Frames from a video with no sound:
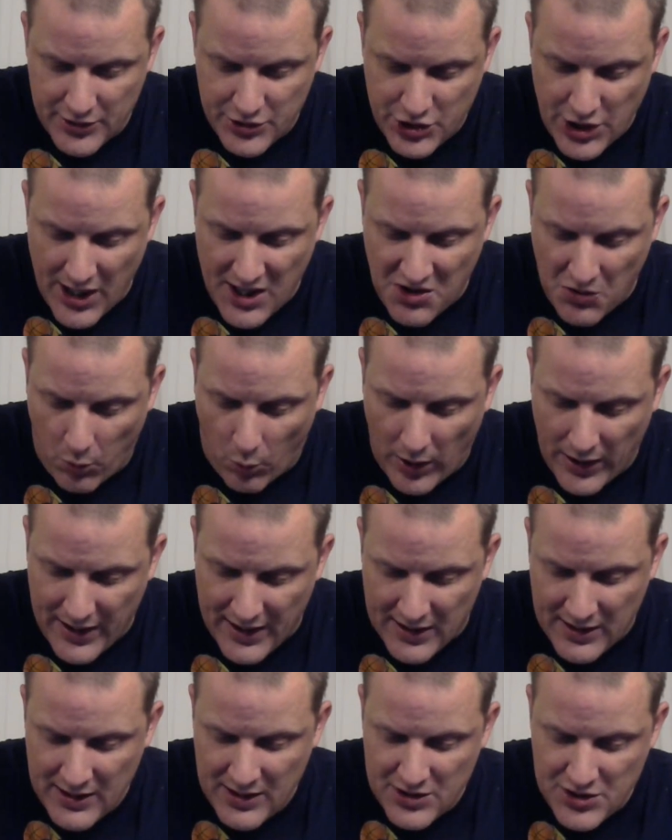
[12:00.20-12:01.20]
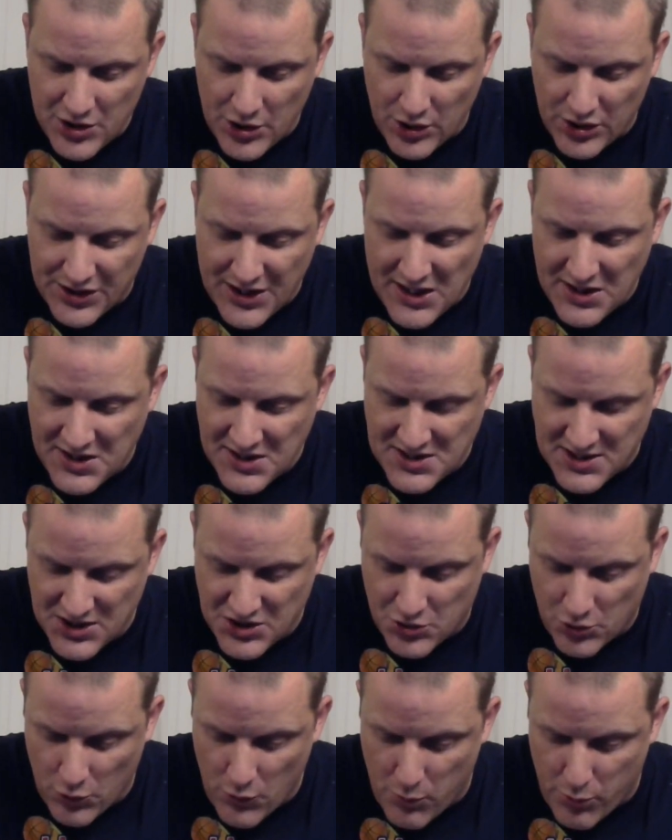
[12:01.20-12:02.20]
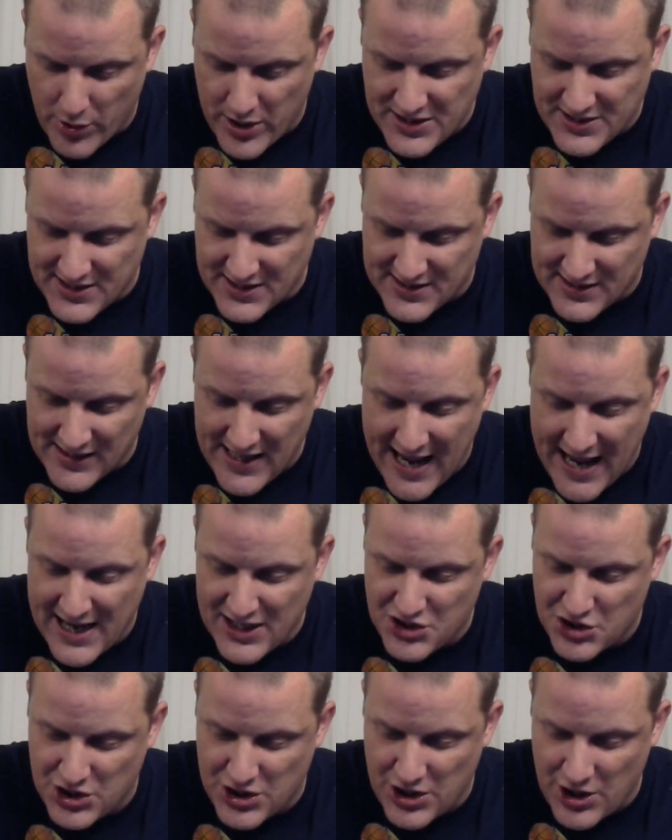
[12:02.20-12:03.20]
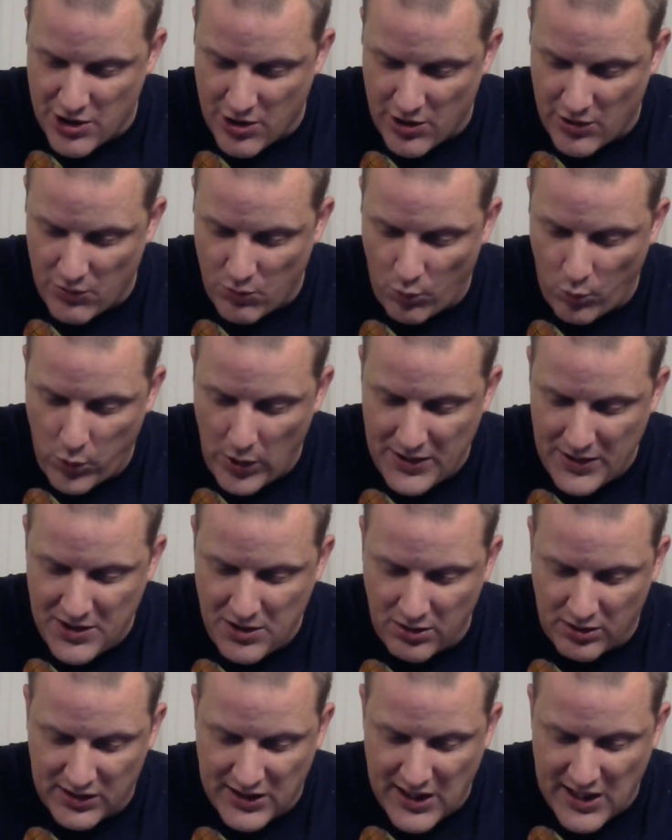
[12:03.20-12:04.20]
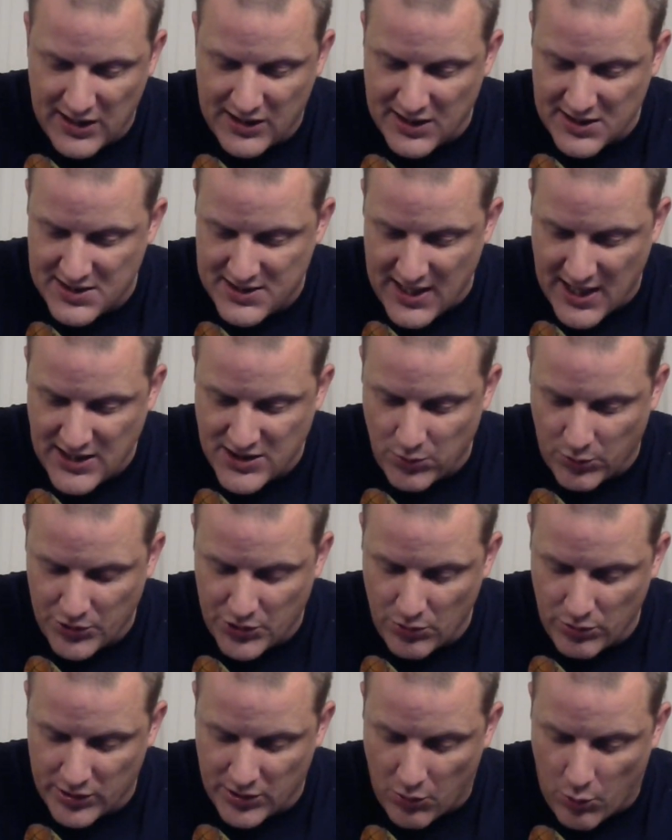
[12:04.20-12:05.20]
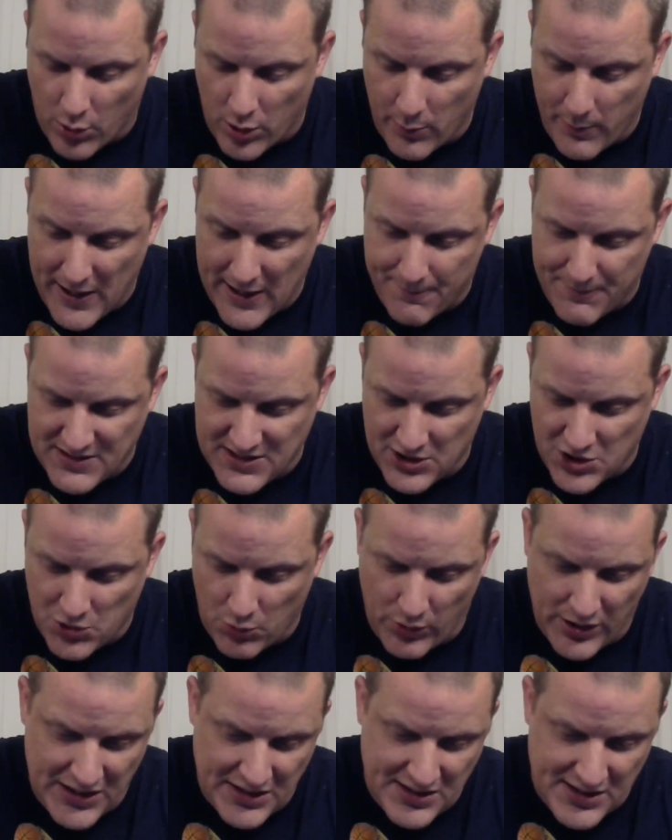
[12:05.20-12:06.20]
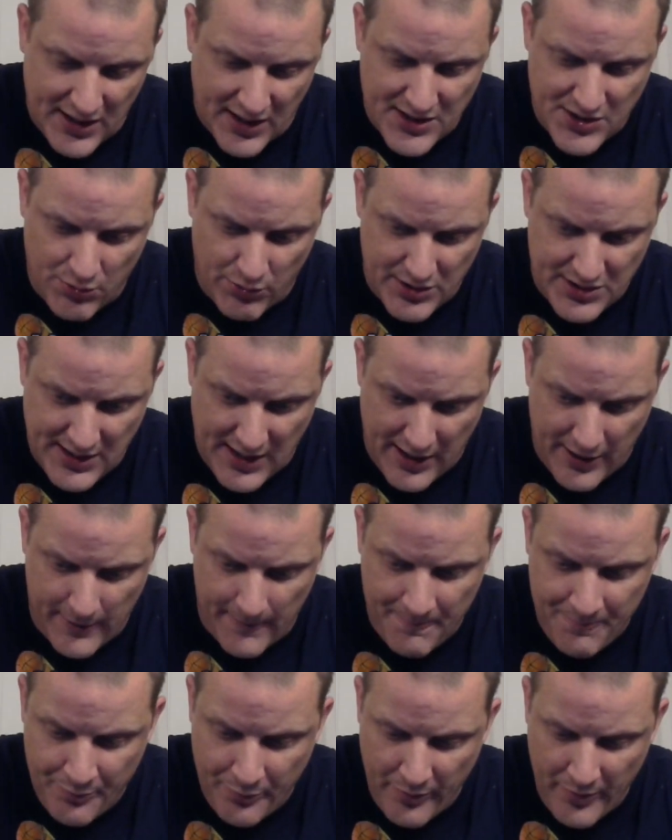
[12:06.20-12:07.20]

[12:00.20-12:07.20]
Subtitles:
Jake White, do you think this is Drew Brees' last year? And what do you think the Saints will do with the quarterback position when he does retire?